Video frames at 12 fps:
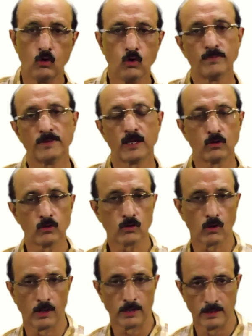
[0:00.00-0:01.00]
whom they're going to
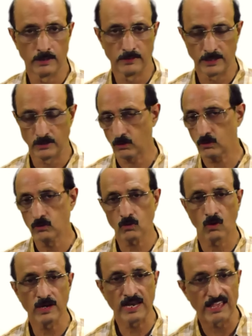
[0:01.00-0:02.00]
call. They're not going to call